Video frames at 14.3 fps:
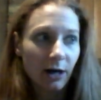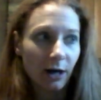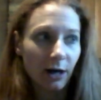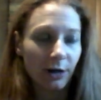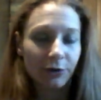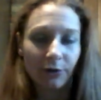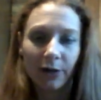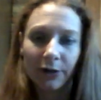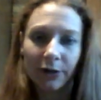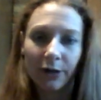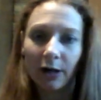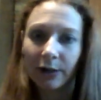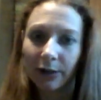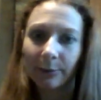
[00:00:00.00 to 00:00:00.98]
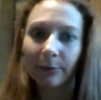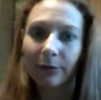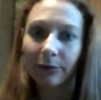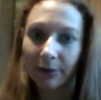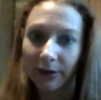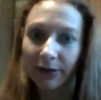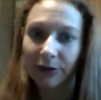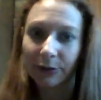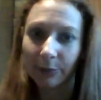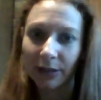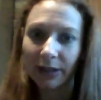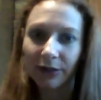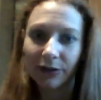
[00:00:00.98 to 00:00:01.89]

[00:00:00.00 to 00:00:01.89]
are drawn to card number three this week.